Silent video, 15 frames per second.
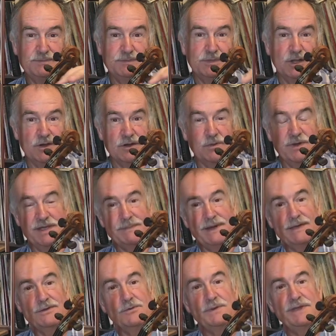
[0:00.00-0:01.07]
blown away by
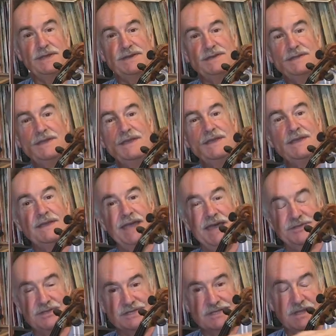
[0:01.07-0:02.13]
the wind. At
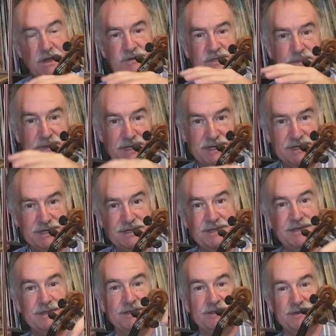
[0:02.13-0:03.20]
the slow speed,
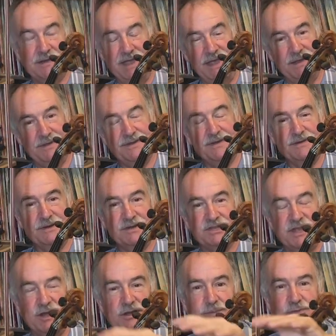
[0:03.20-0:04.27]
the
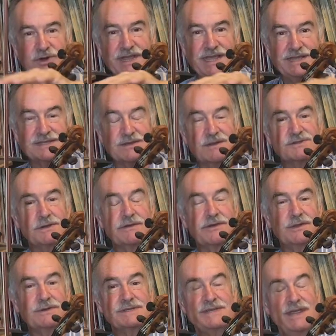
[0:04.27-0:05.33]
gentle breeze goes over
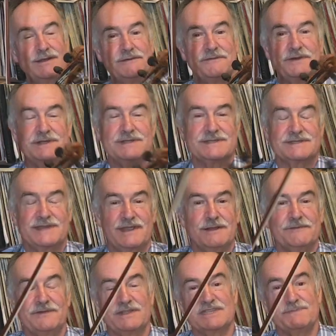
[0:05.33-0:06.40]
those tail fins. The tail
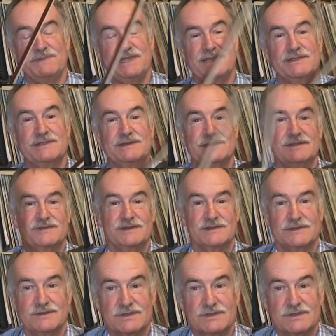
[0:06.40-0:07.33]
fins being the